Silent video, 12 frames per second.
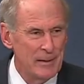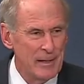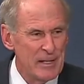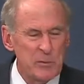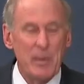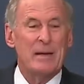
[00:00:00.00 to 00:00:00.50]

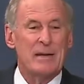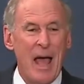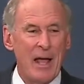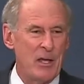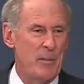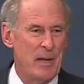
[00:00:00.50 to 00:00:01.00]
It's been
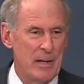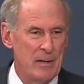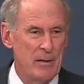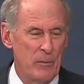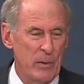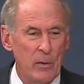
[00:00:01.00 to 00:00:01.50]
documented.
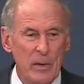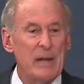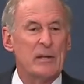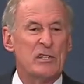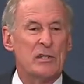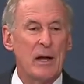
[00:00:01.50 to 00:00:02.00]
We don't need
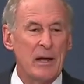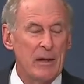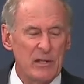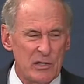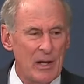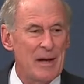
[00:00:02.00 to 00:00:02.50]
to study.
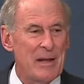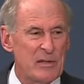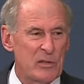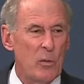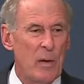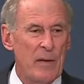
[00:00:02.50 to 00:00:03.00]
A study
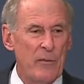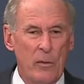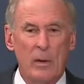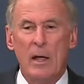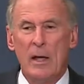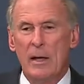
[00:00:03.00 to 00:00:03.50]
is a way
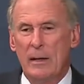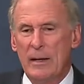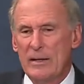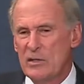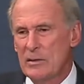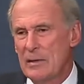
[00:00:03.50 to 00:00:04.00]
for,
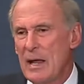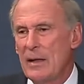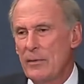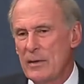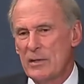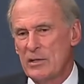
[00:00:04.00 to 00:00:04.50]
let's
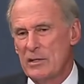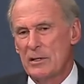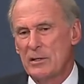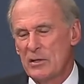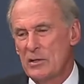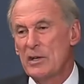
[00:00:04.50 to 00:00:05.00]
take this
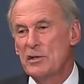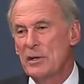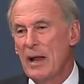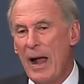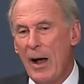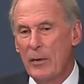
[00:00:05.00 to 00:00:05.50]

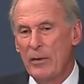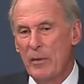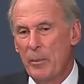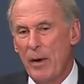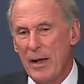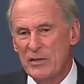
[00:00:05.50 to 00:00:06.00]
decision out of the
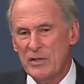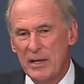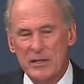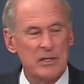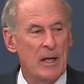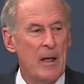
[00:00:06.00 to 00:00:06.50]

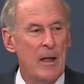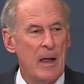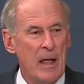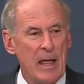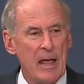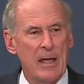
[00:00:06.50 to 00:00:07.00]
process,
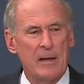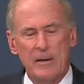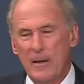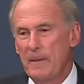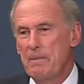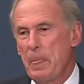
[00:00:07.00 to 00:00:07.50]
and
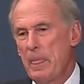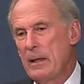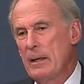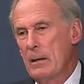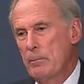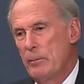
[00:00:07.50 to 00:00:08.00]

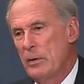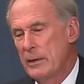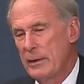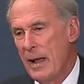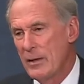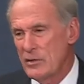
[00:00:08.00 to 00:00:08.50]
it'll put
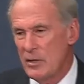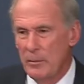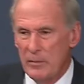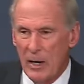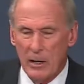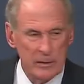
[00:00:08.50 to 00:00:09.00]
it down
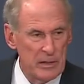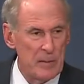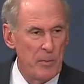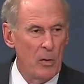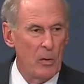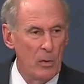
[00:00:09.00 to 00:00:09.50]
some dark,
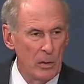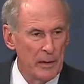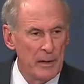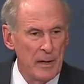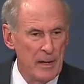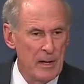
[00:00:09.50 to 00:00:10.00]
deep hole,
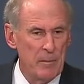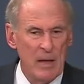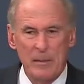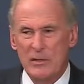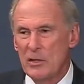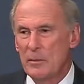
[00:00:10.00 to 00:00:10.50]
and
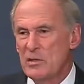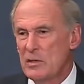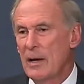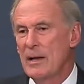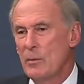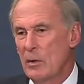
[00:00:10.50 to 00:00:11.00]
maybe some
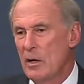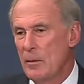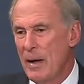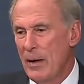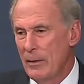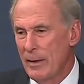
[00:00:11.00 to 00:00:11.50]
study will
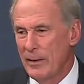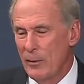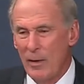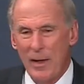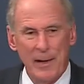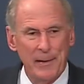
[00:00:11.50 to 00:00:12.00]
come out
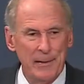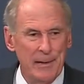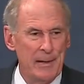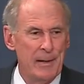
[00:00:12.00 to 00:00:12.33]
later on,